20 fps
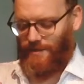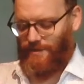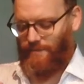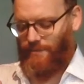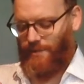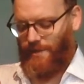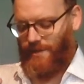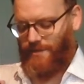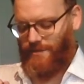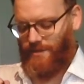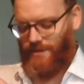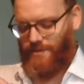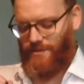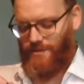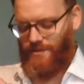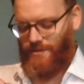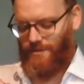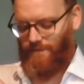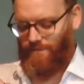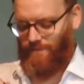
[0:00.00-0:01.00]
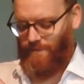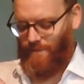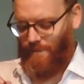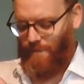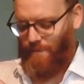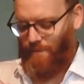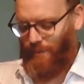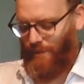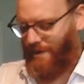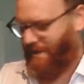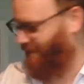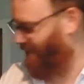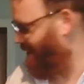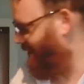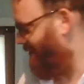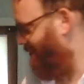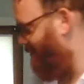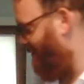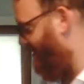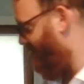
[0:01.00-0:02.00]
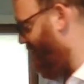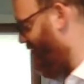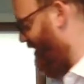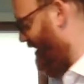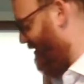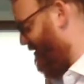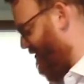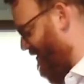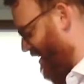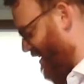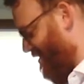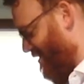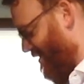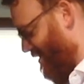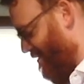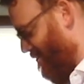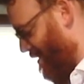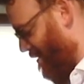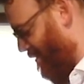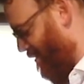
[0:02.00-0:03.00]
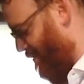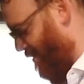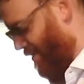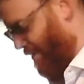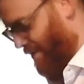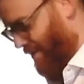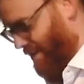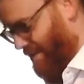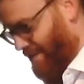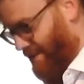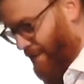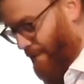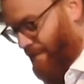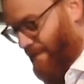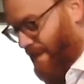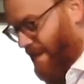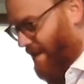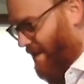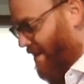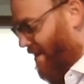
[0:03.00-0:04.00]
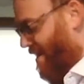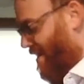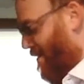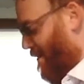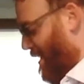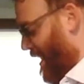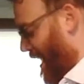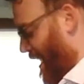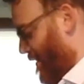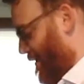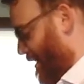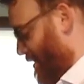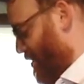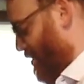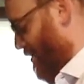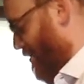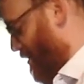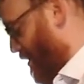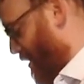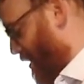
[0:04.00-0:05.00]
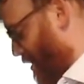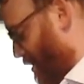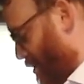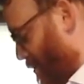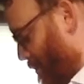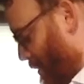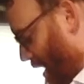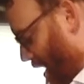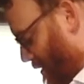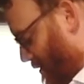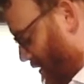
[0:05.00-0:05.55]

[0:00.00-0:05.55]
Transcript: that brings us just a brief little bit of satisfaction is maybe worth it. So we have that sugar cube now